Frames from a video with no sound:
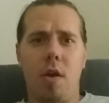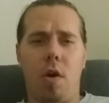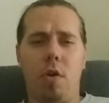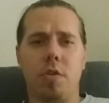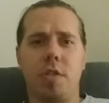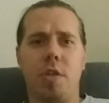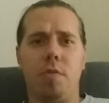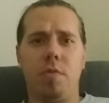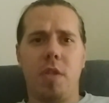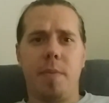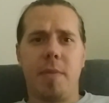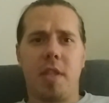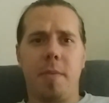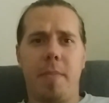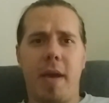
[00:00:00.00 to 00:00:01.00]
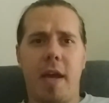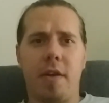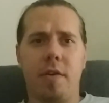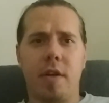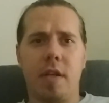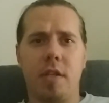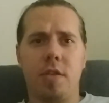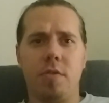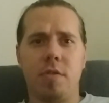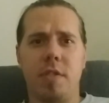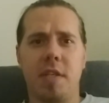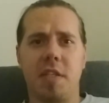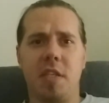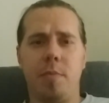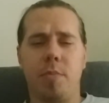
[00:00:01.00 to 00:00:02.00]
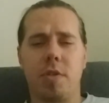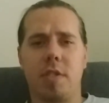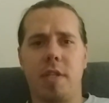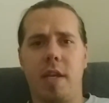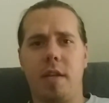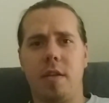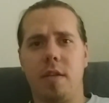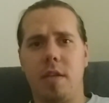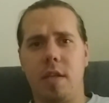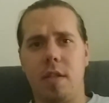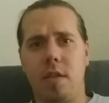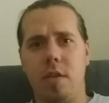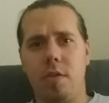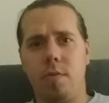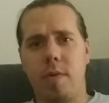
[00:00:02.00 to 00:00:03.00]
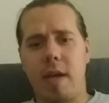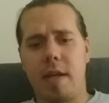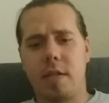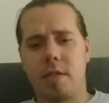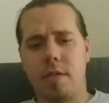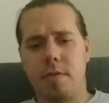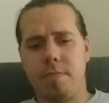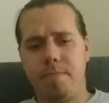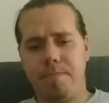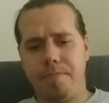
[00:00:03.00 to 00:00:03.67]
also limit the battery to 60% in the US.